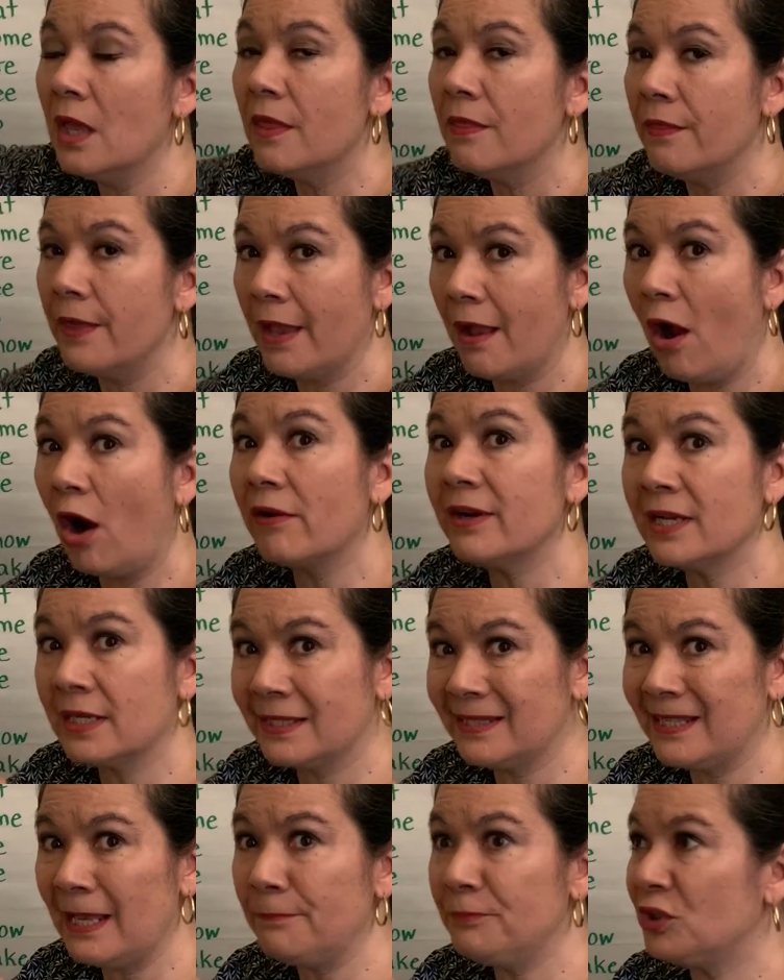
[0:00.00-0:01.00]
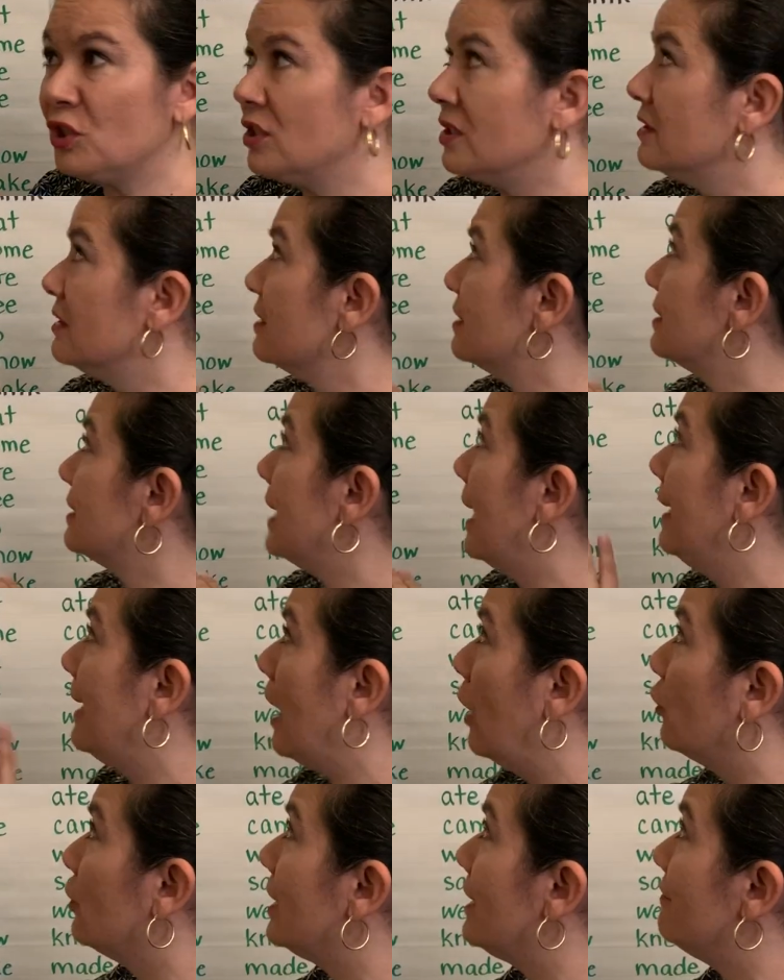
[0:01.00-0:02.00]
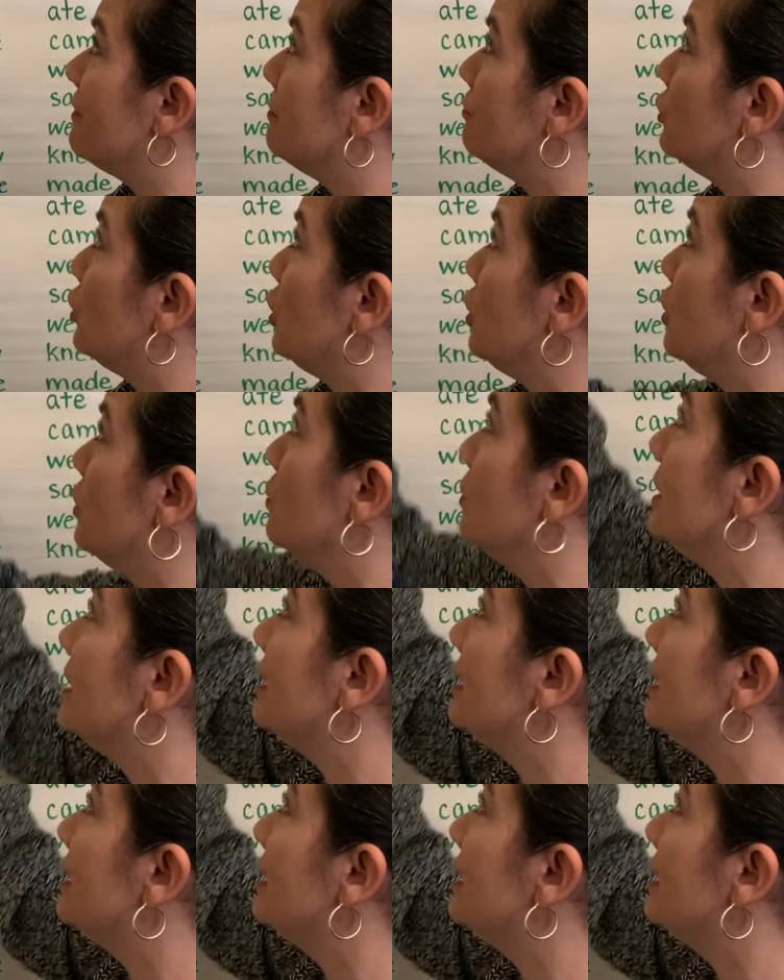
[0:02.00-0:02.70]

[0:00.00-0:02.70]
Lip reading: They are exceptions, and I'll give them to you.